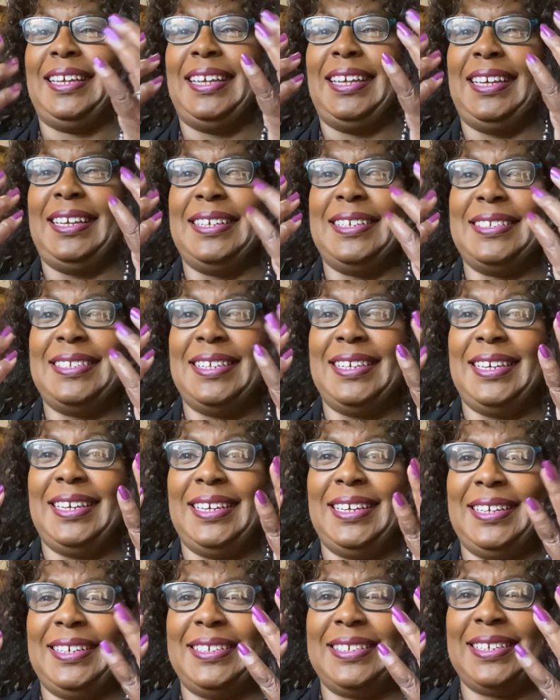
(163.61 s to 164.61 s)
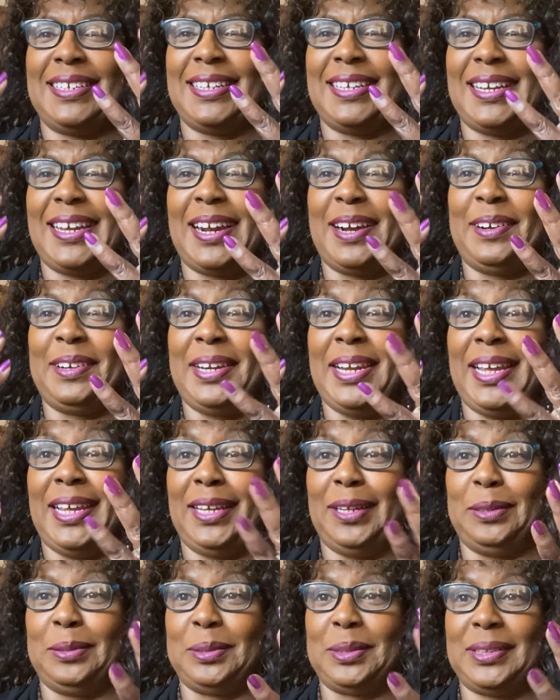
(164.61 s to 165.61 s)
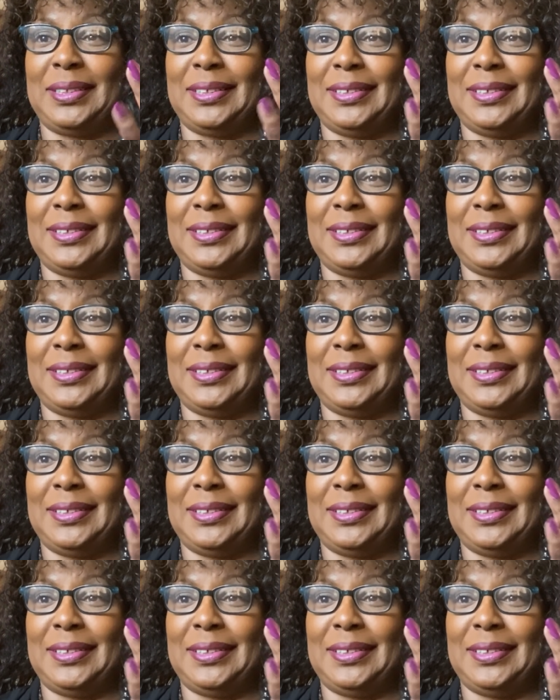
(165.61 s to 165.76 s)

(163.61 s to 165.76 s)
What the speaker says: is these, our nails.